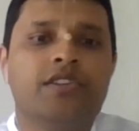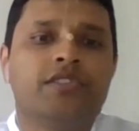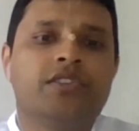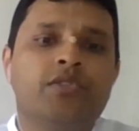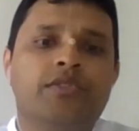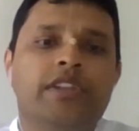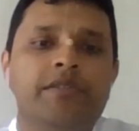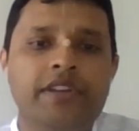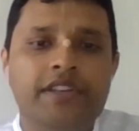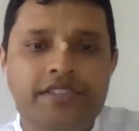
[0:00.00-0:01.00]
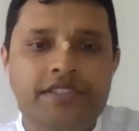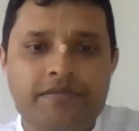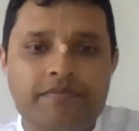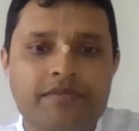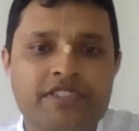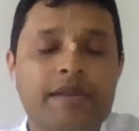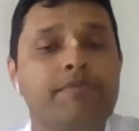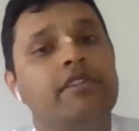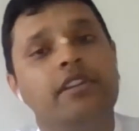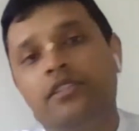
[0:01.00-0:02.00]
So there is
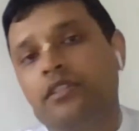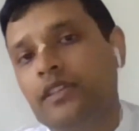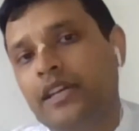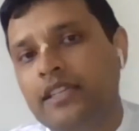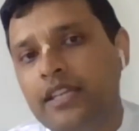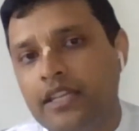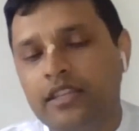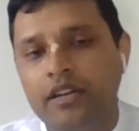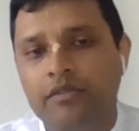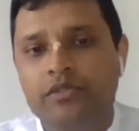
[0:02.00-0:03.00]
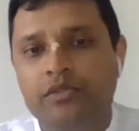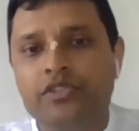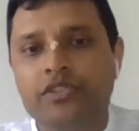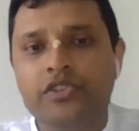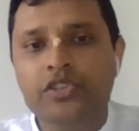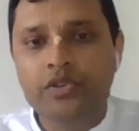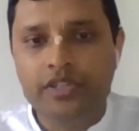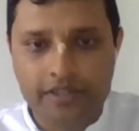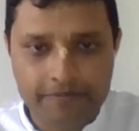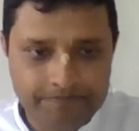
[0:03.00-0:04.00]
separation, and yet there is also
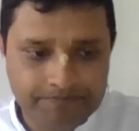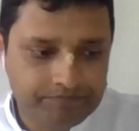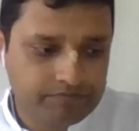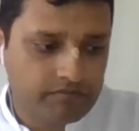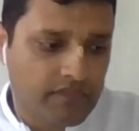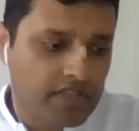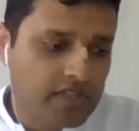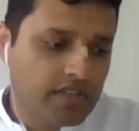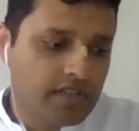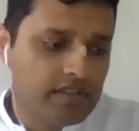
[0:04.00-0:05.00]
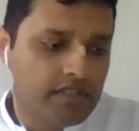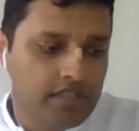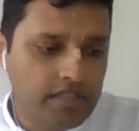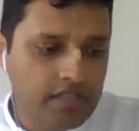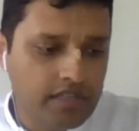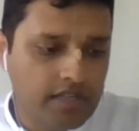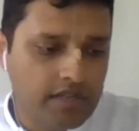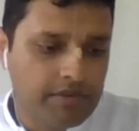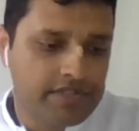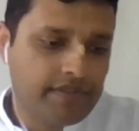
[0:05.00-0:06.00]
union. The
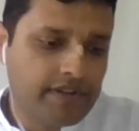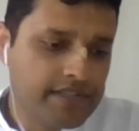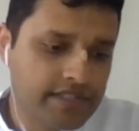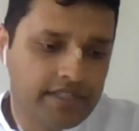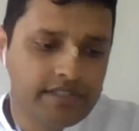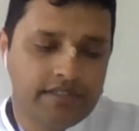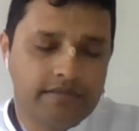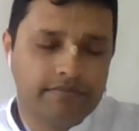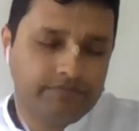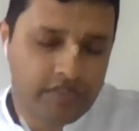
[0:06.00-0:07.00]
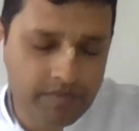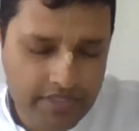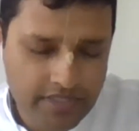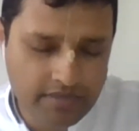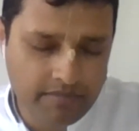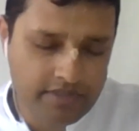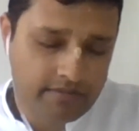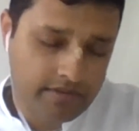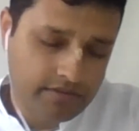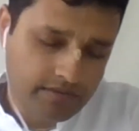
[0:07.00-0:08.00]
Vrajavasis, especially the
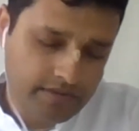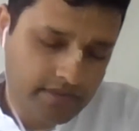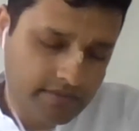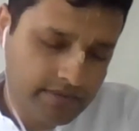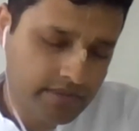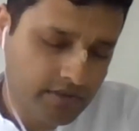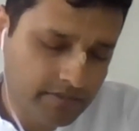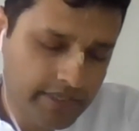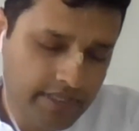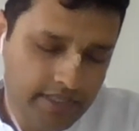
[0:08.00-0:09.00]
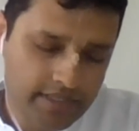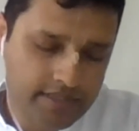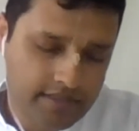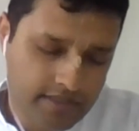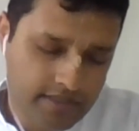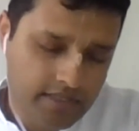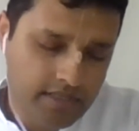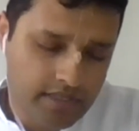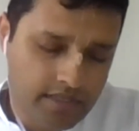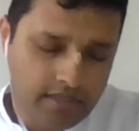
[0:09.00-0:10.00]
Vrajavadhus, the Vrajagopikas,
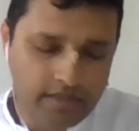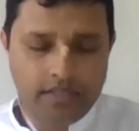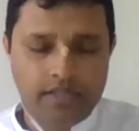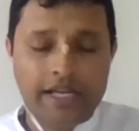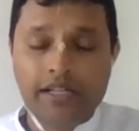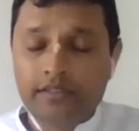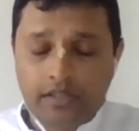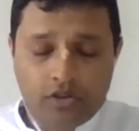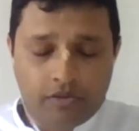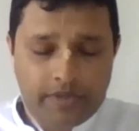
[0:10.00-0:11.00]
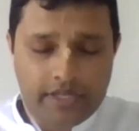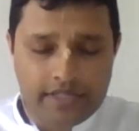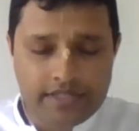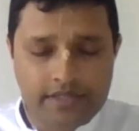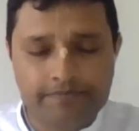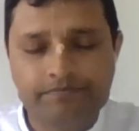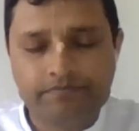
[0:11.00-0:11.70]
the elder gopis